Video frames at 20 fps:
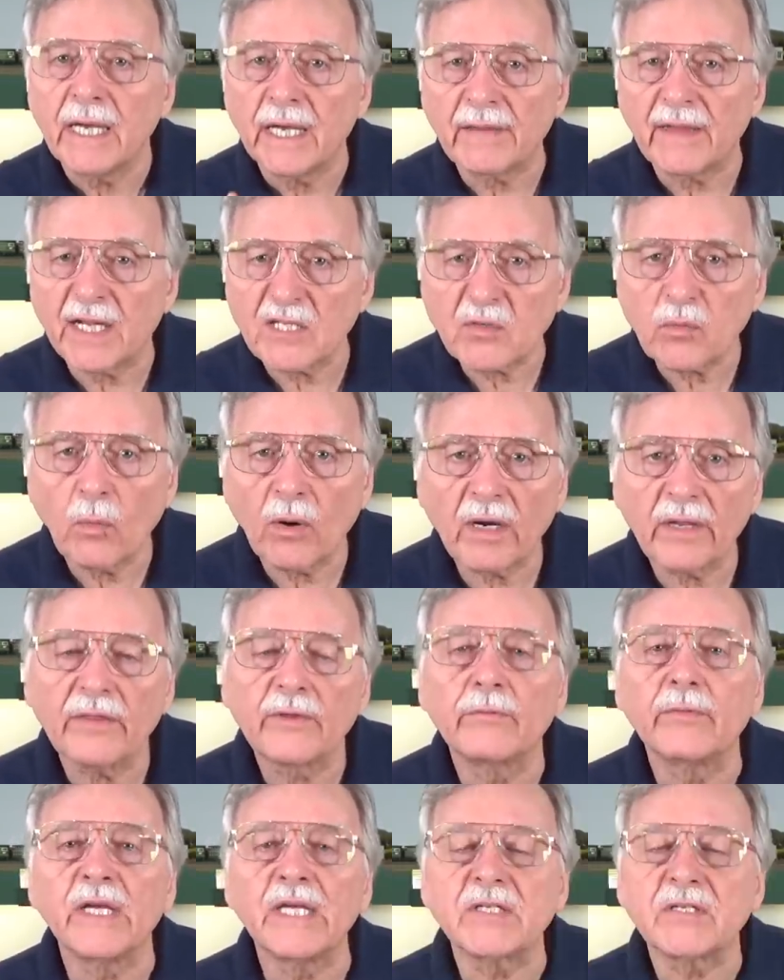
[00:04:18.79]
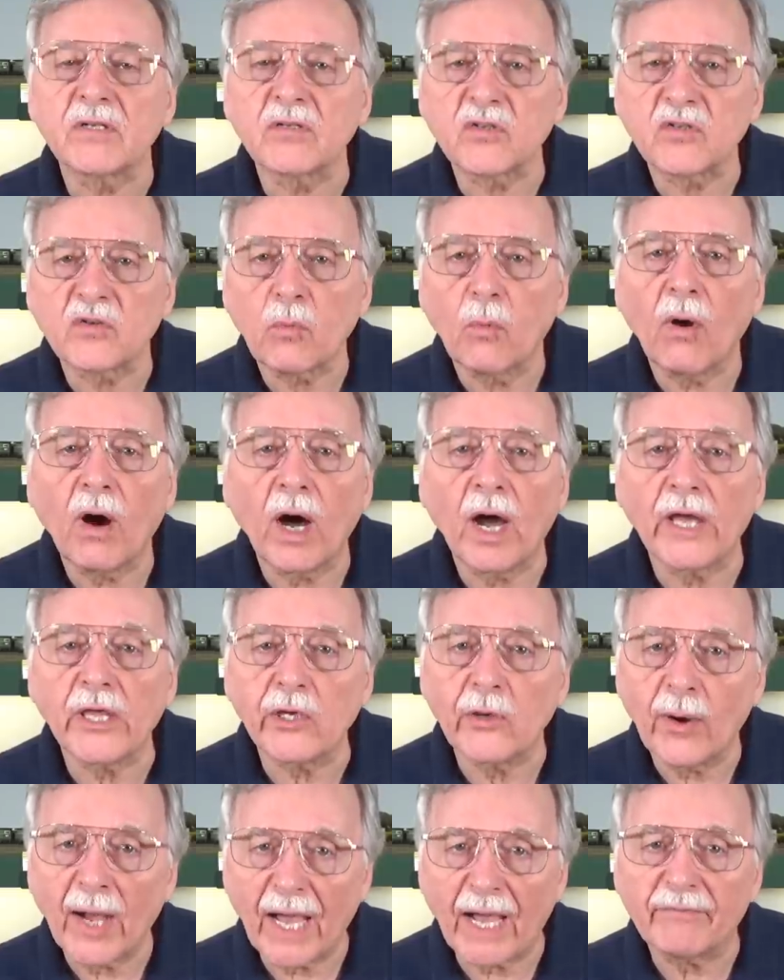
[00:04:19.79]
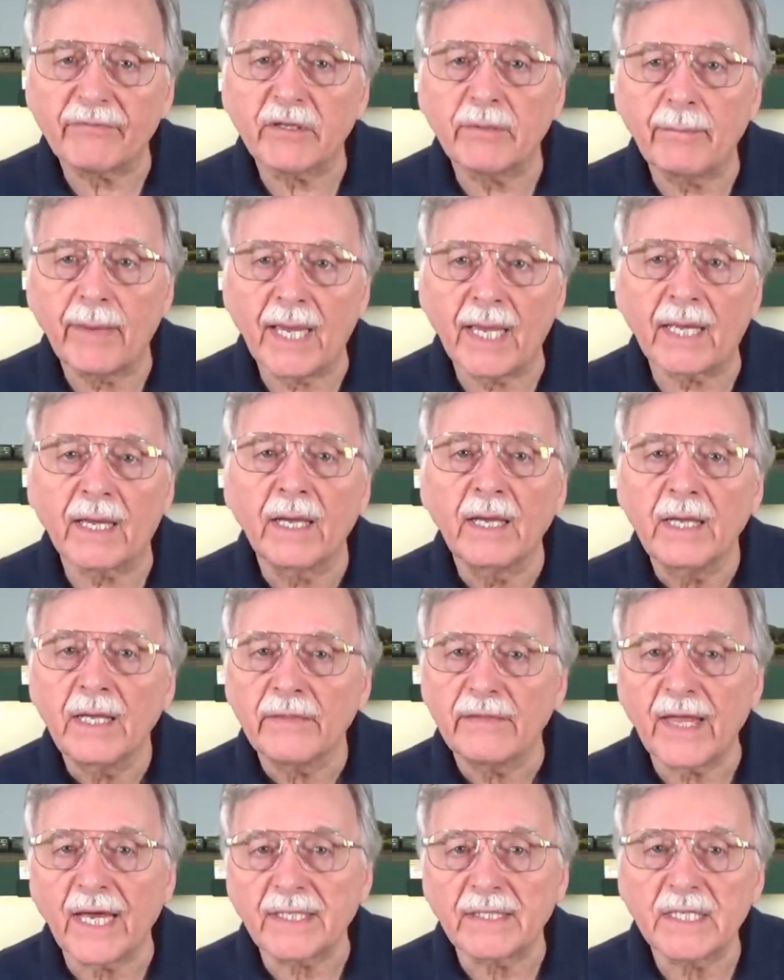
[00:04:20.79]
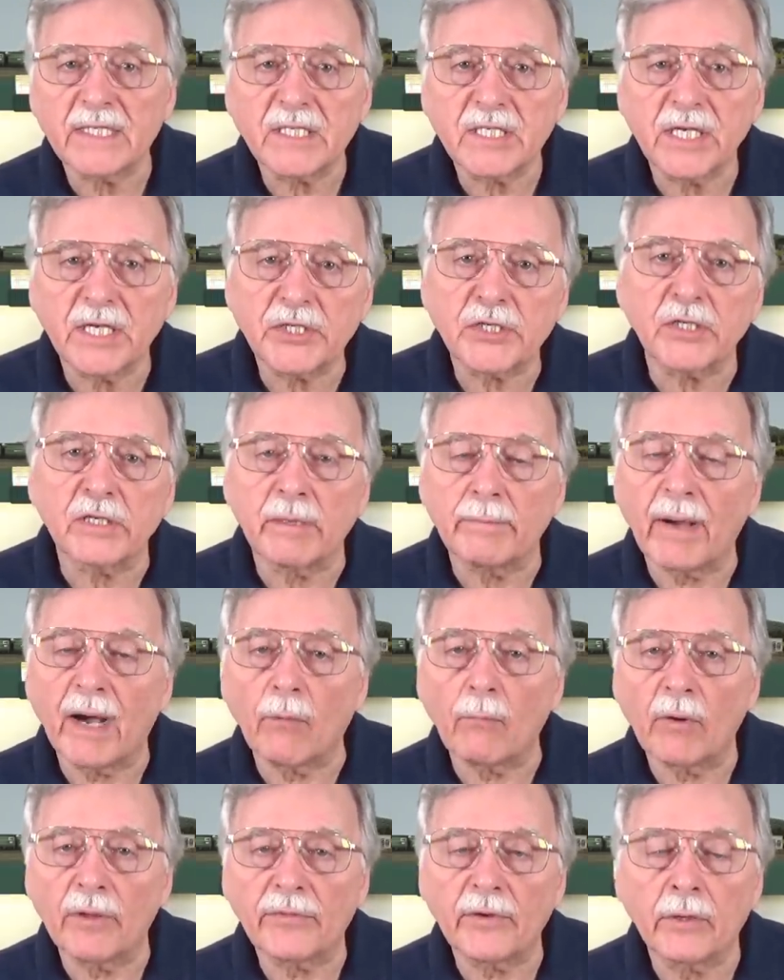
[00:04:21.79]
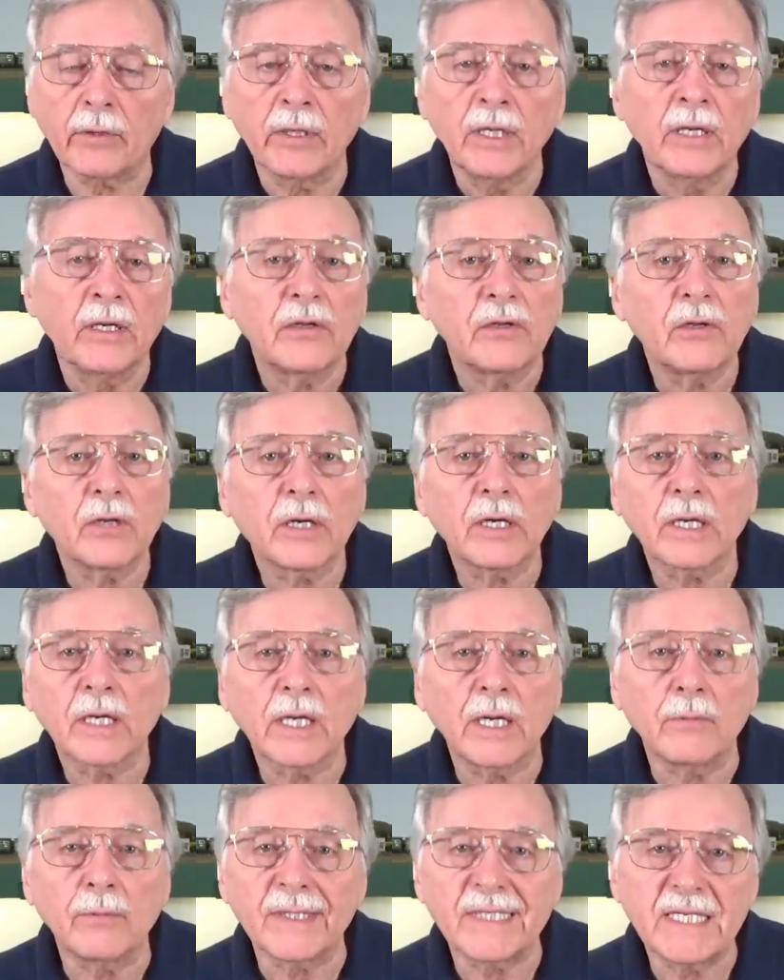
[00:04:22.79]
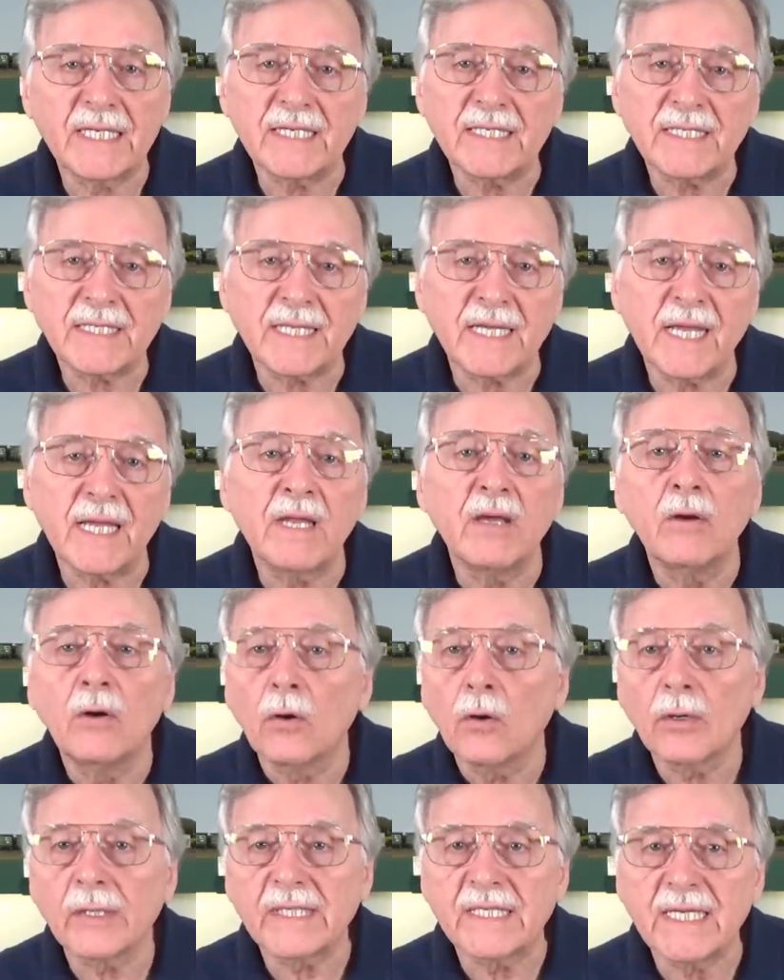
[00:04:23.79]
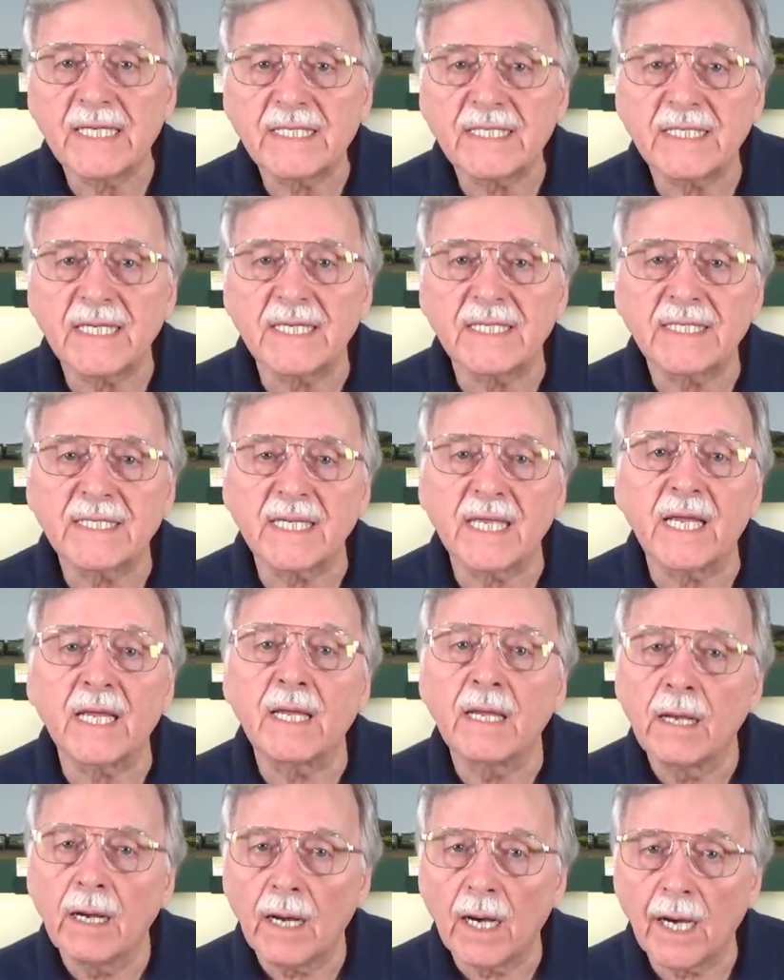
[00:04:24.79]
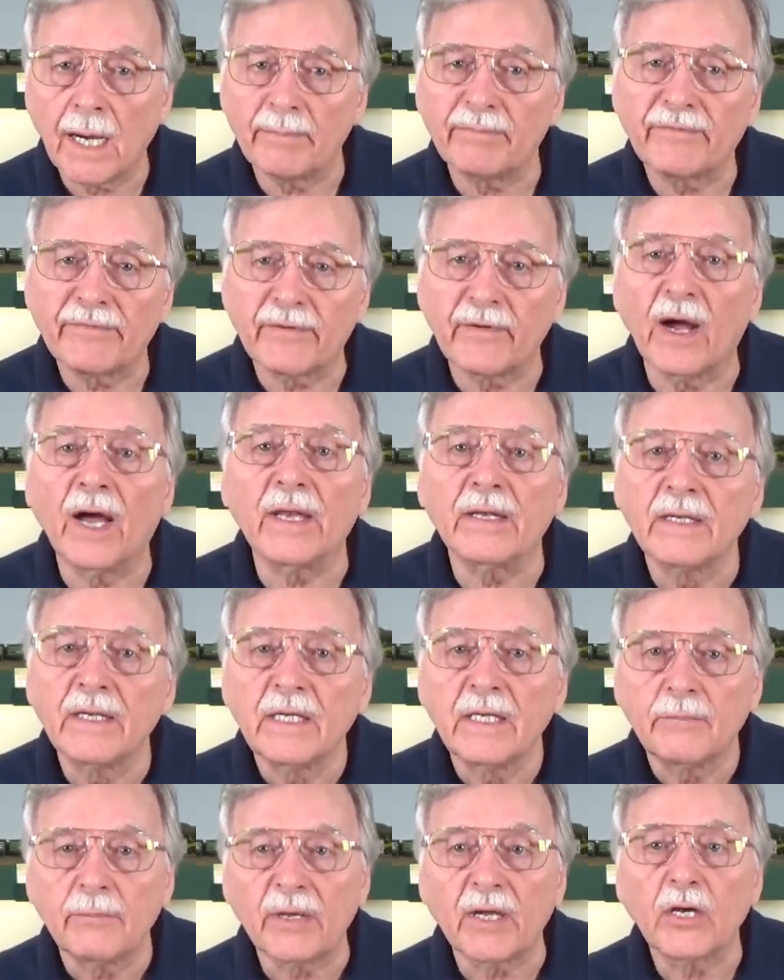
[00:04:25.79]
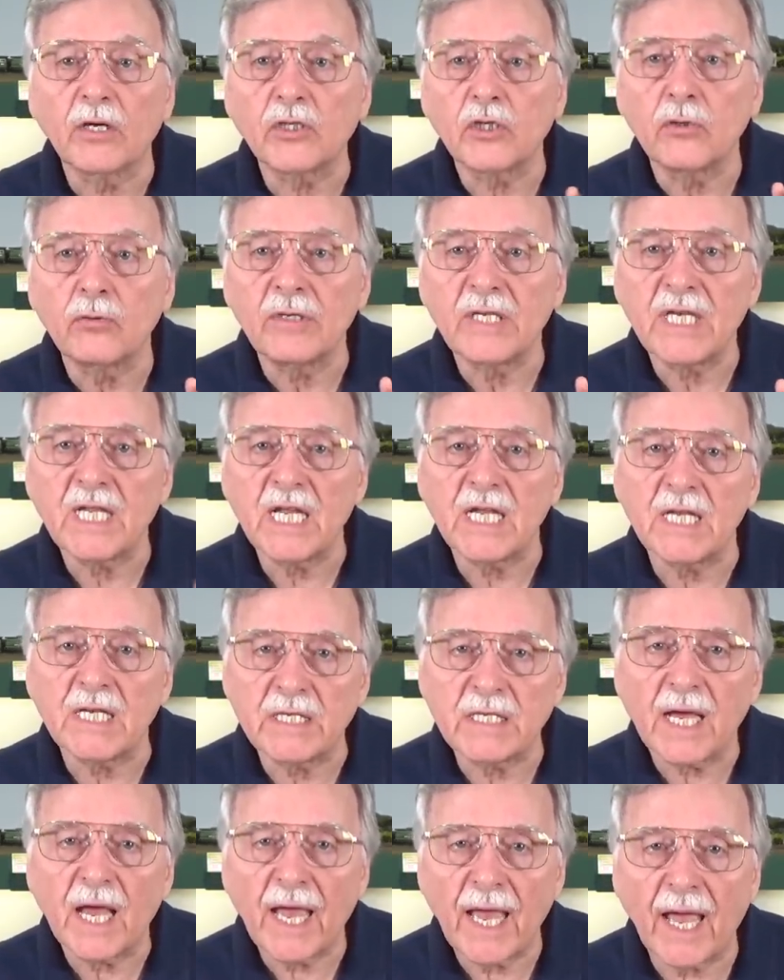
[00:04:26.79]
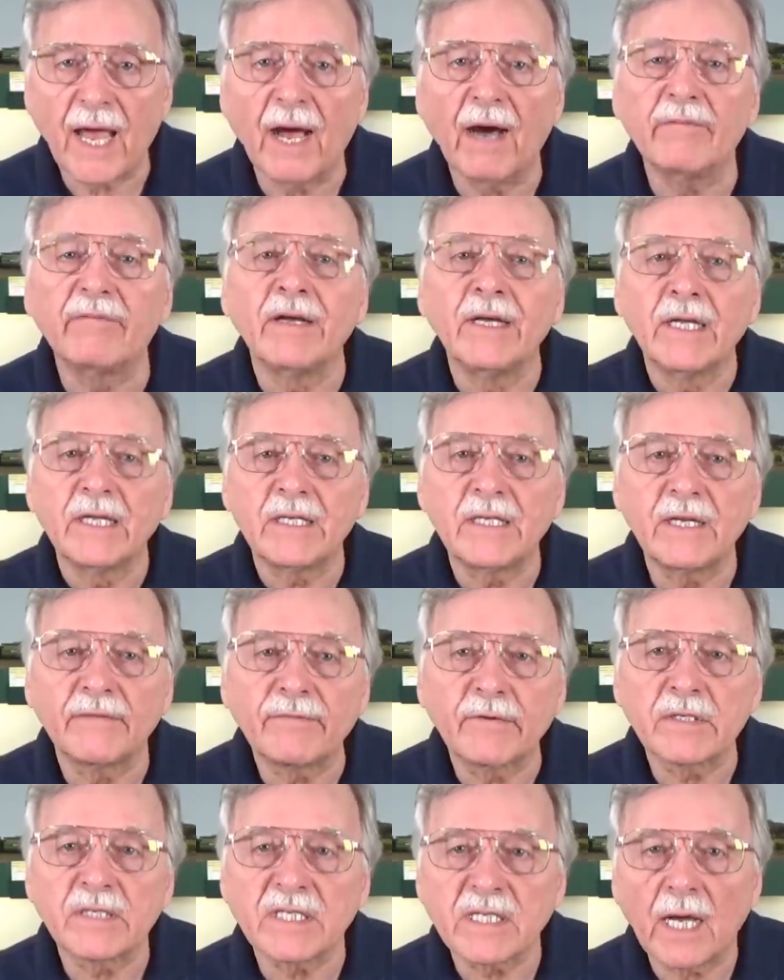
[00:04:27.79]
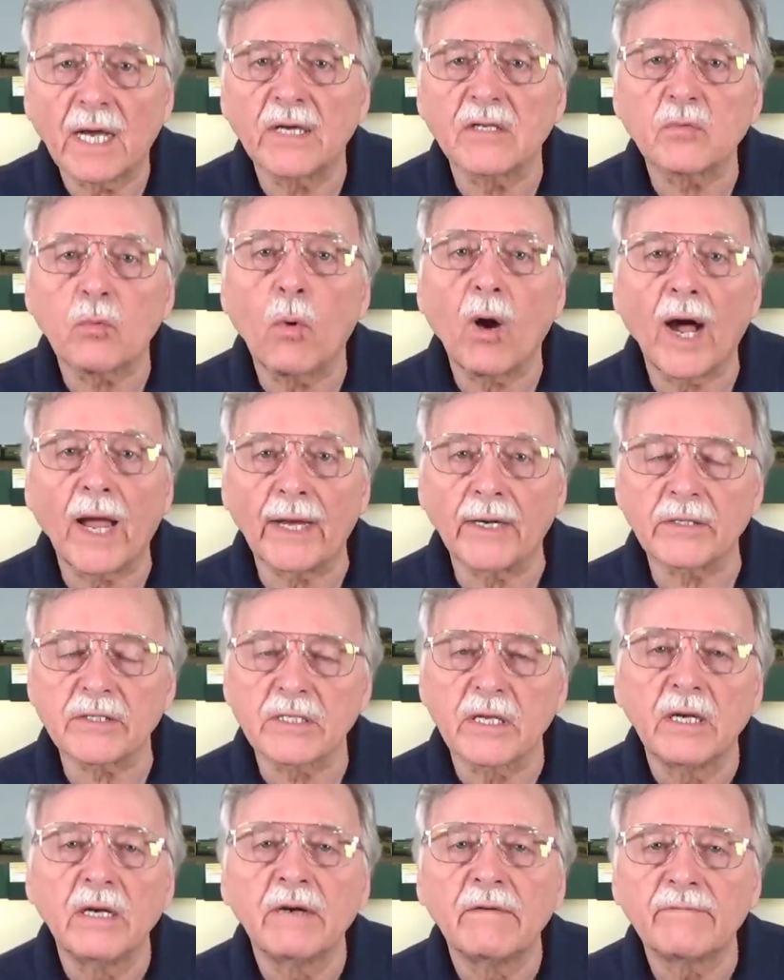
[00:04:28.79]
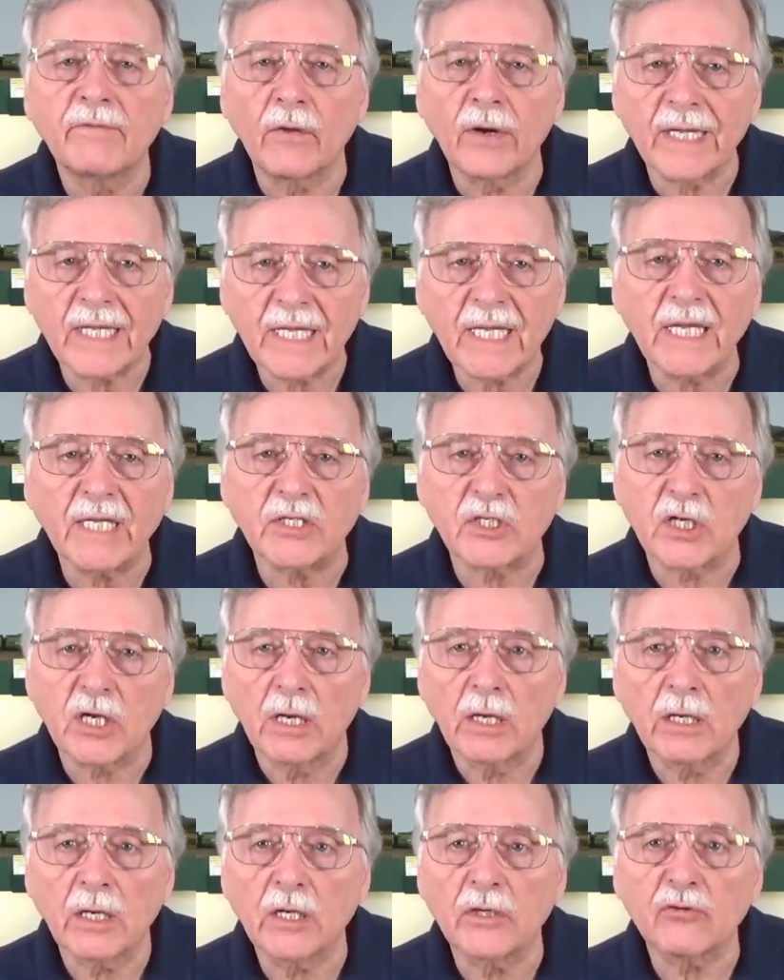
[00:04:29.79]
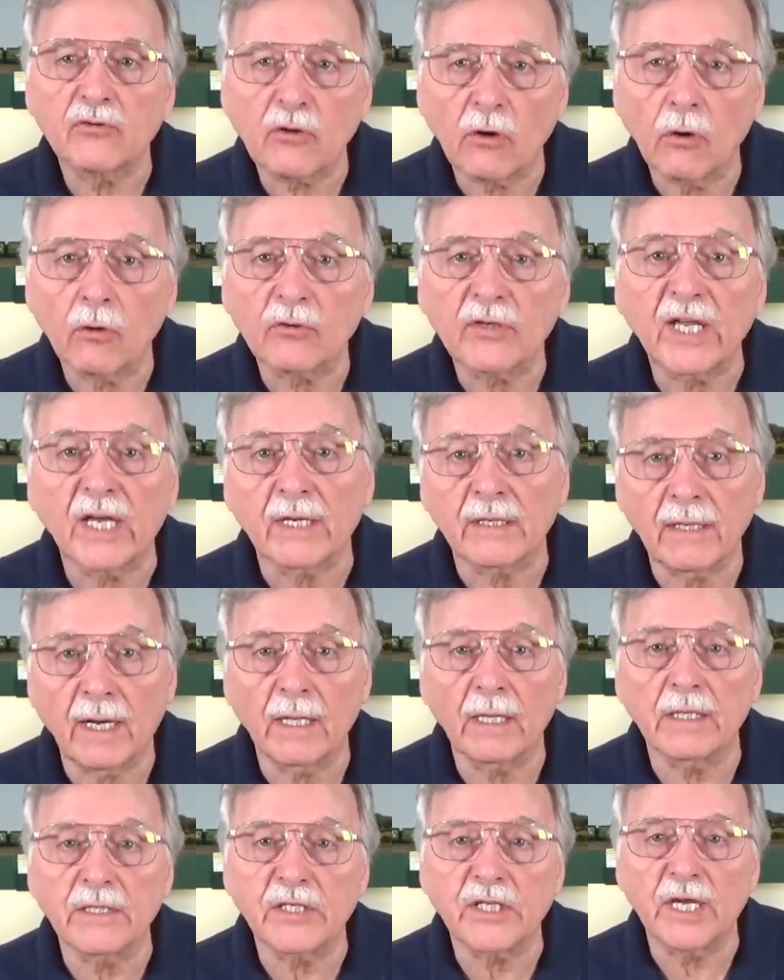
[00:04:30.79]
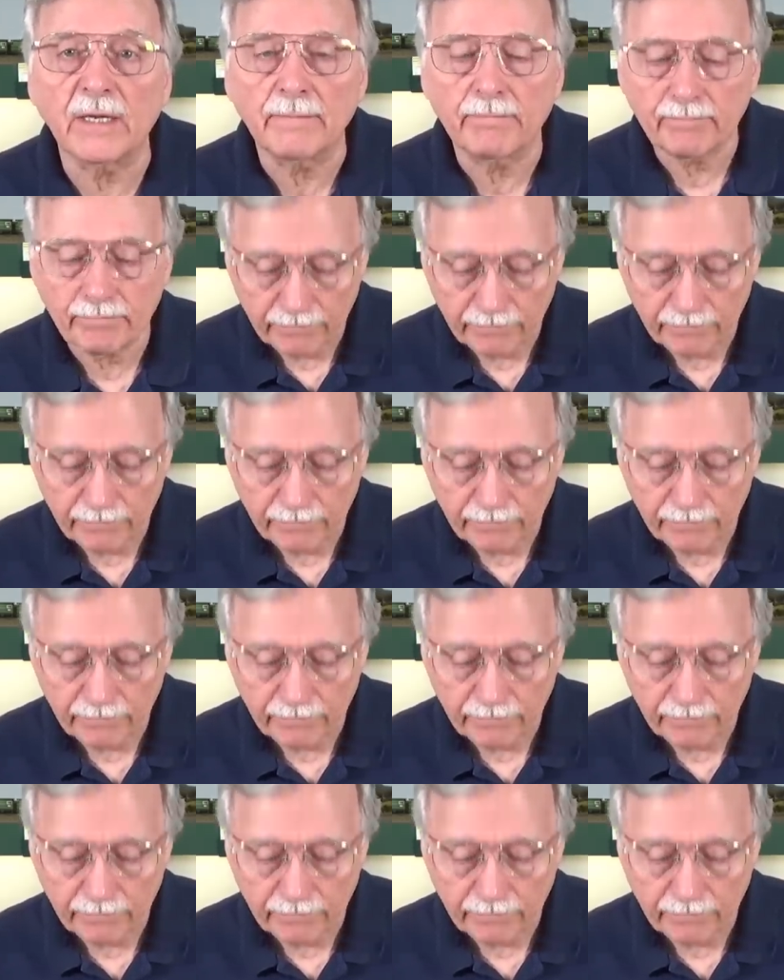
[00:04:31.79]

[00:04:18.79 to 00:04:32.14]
And that's one of the reasons why you have to make that decision about whether you're going to go with DC or DCC up front, because you need to have different size wires for each control technology.